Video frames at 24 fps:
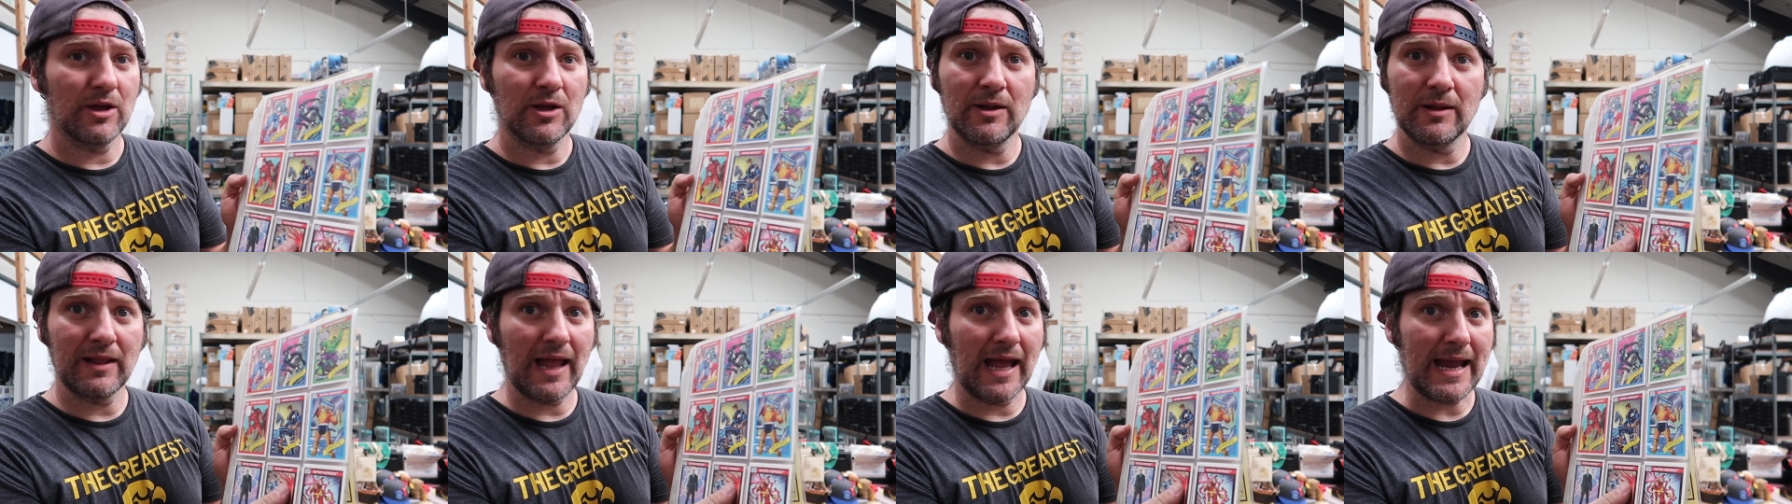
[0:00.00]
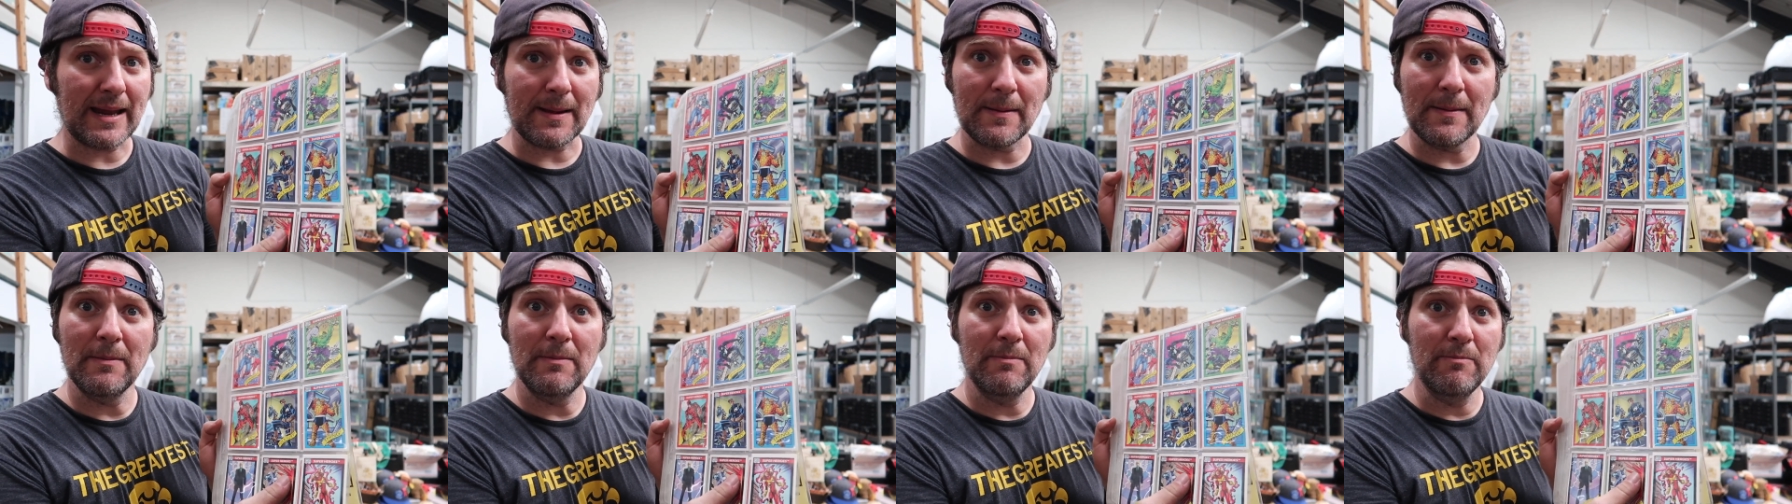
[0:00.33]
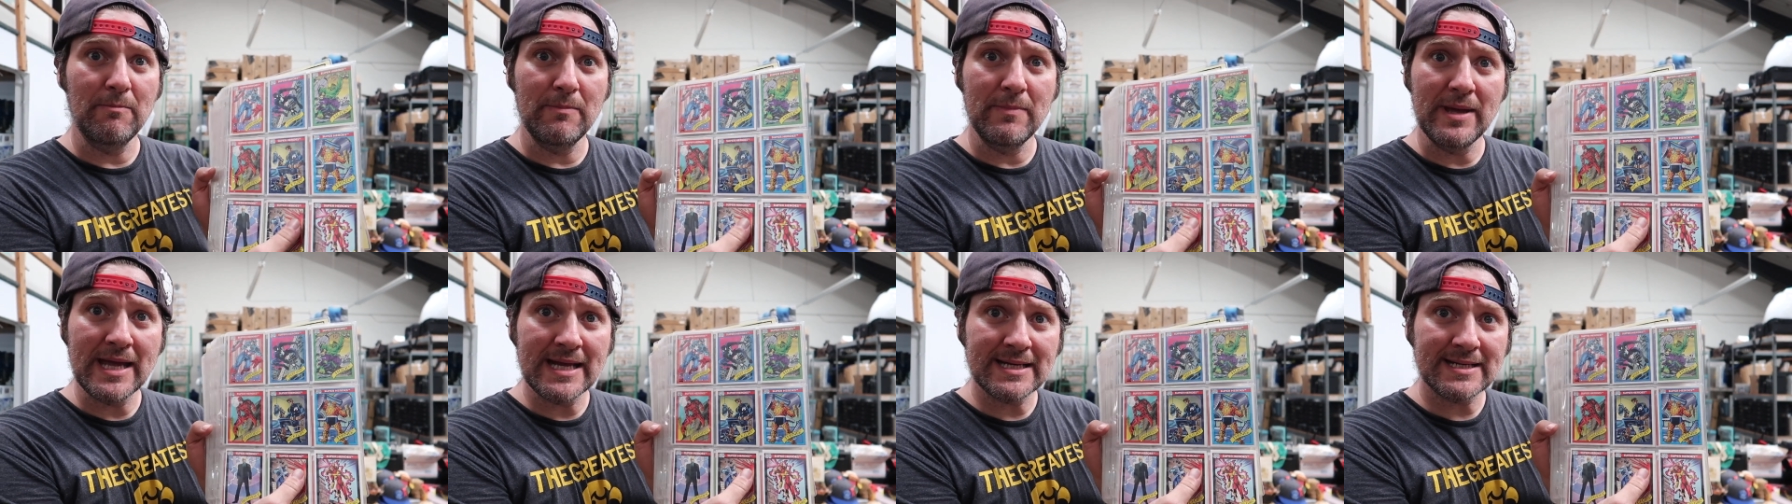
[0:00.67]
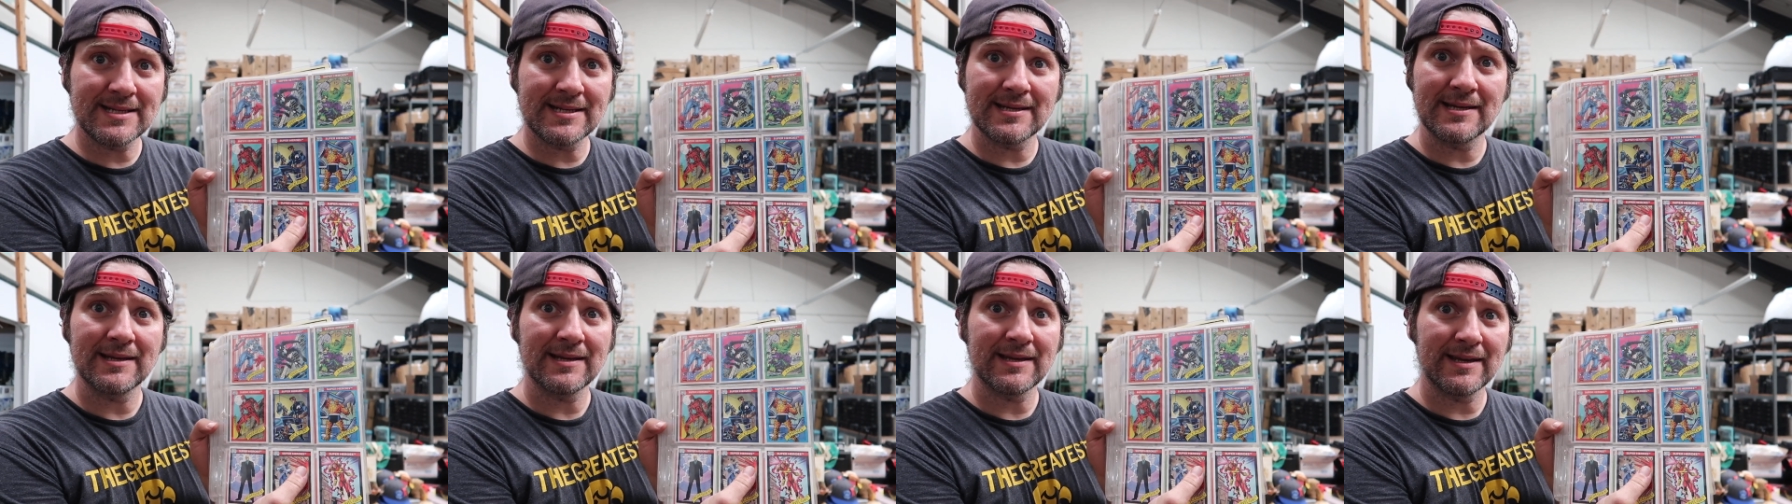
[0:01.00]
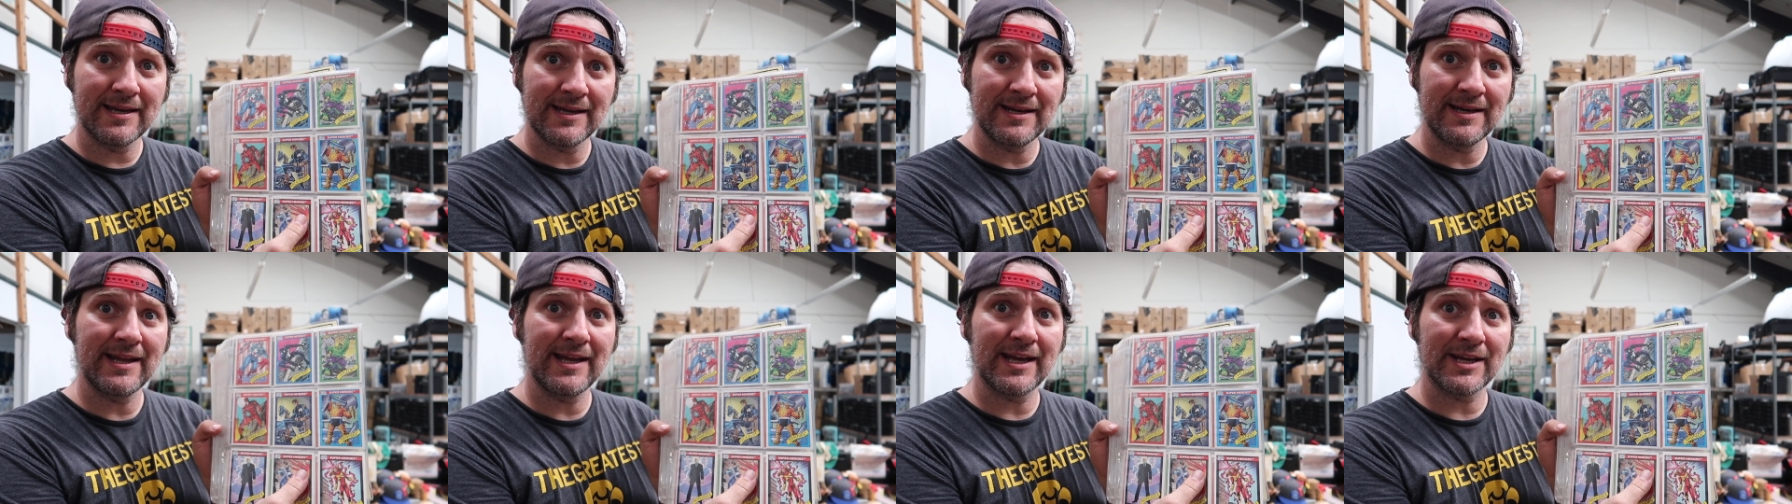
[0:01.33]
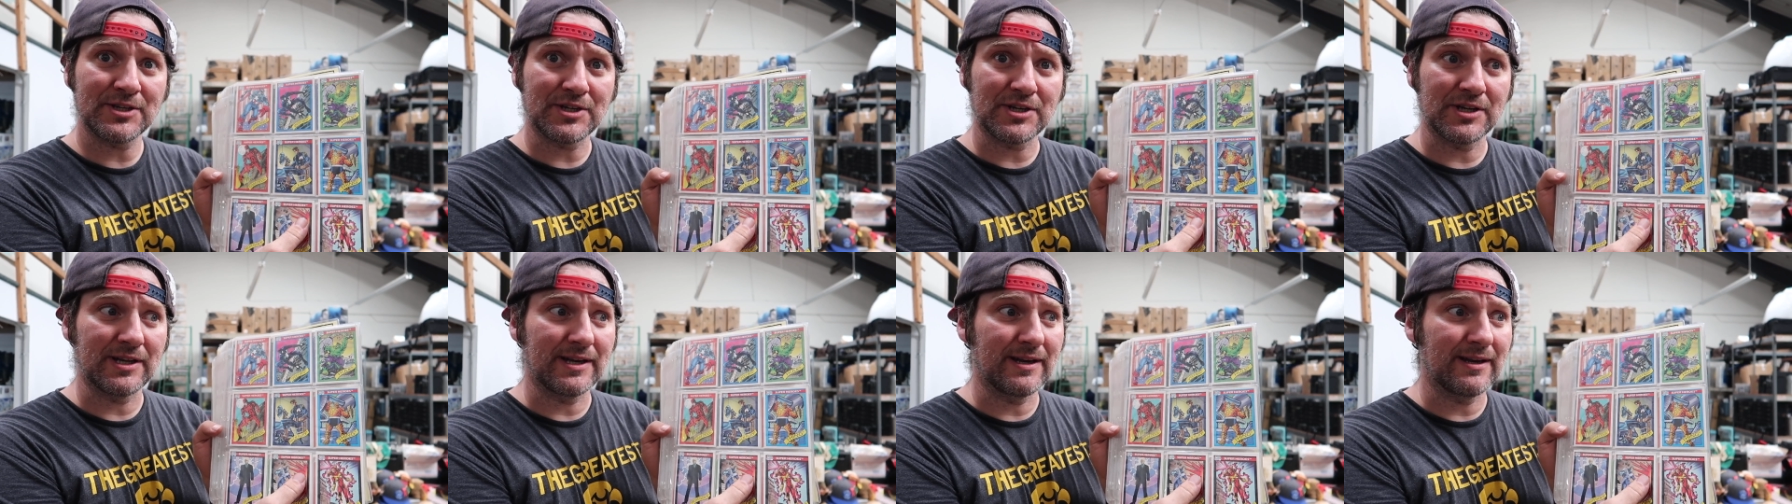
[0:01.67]
like mint
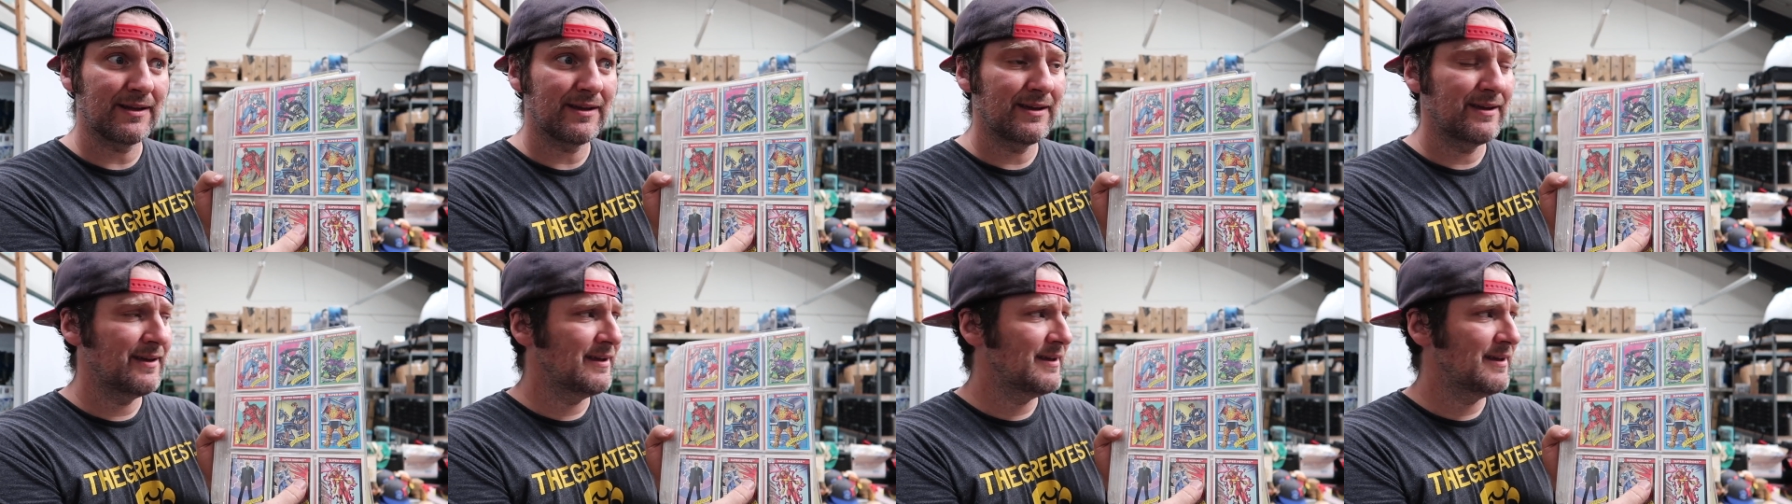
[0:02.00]
condition.